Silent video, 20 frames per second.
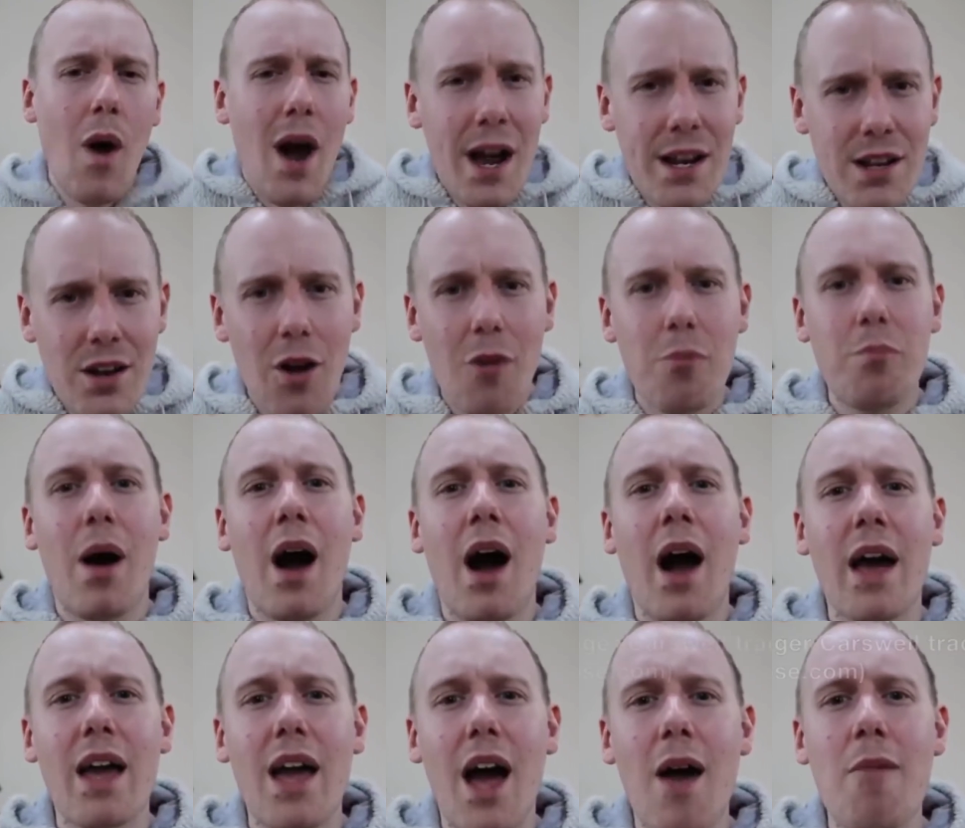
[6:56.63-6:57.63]
Why not
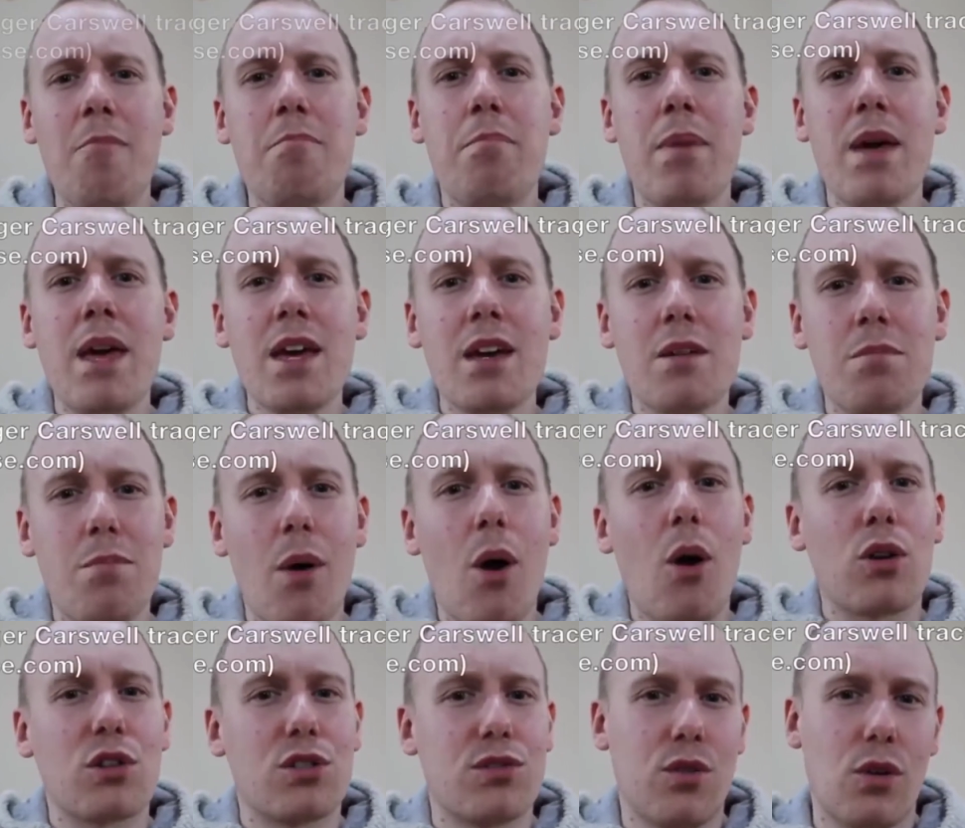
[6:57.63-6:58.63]
buy a
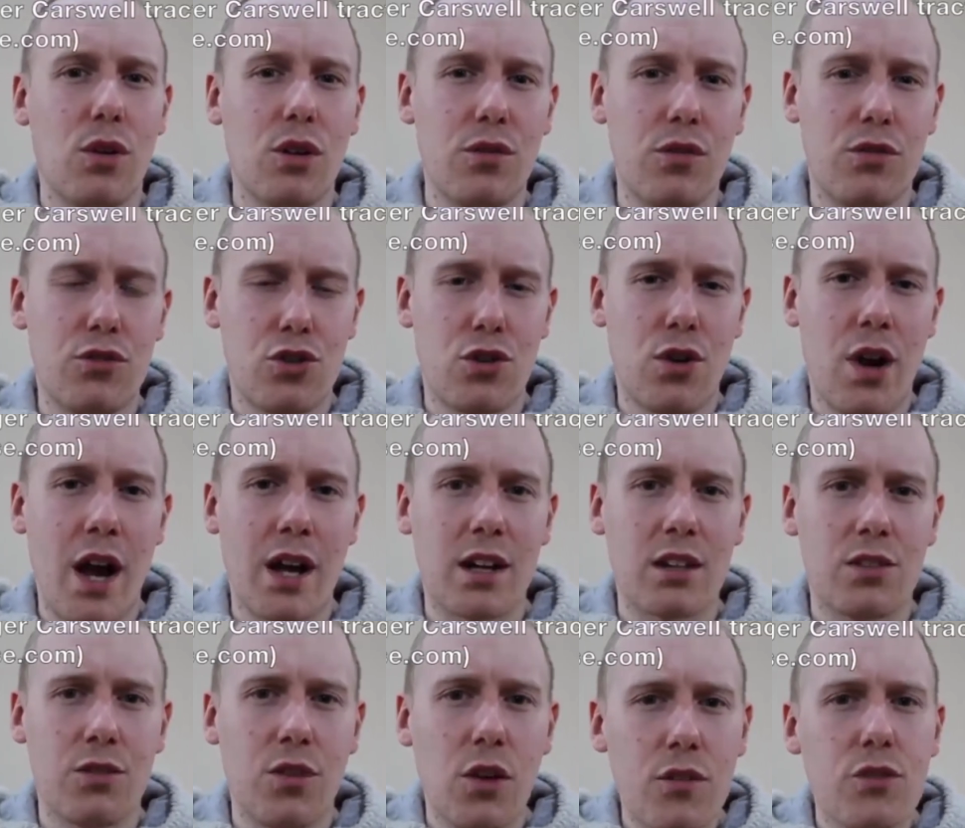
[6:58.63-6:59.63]
big box full of
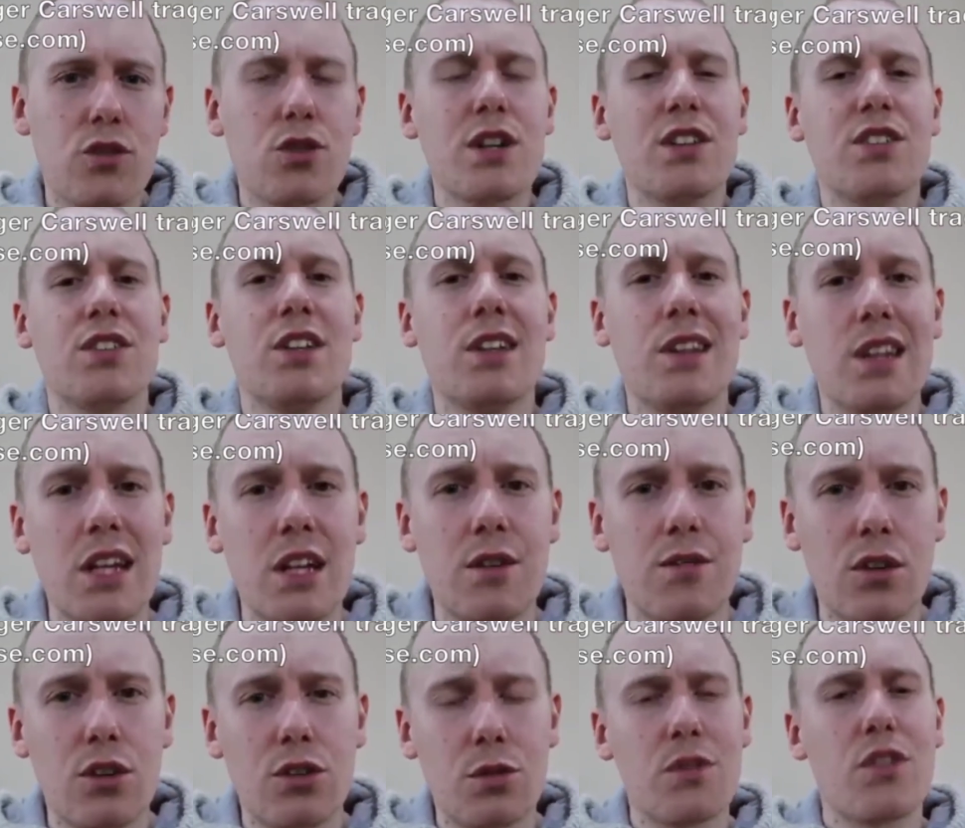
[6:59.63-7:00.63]
tracts, full of Christian
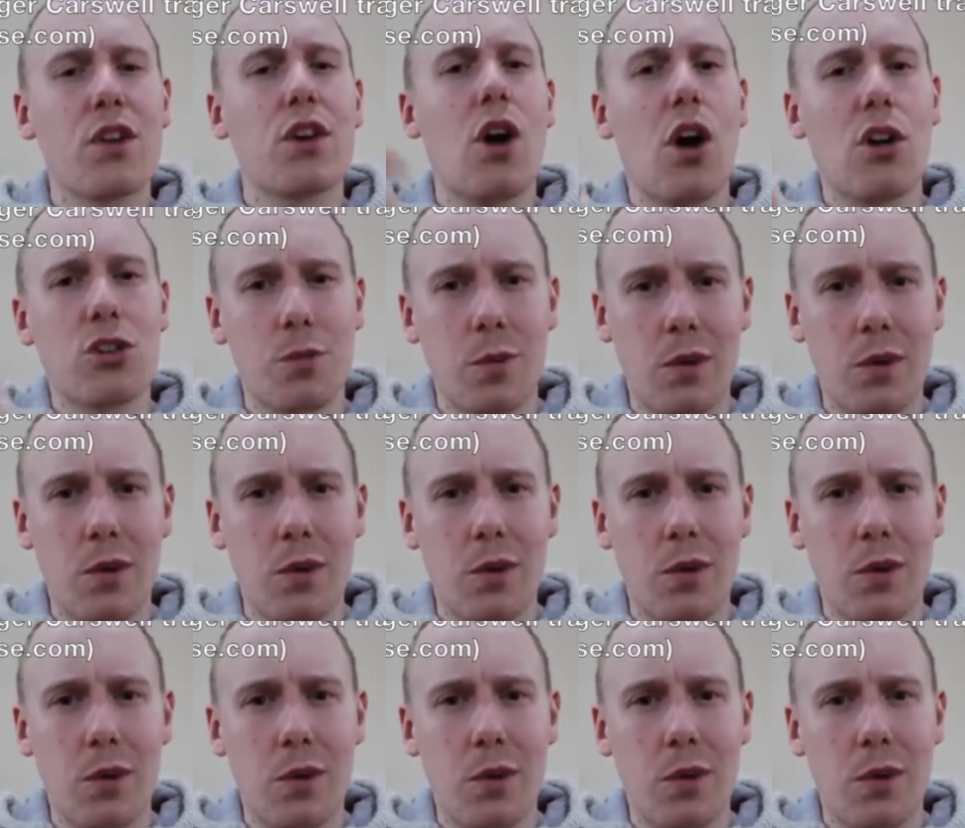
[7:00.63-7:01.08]
leaflets with the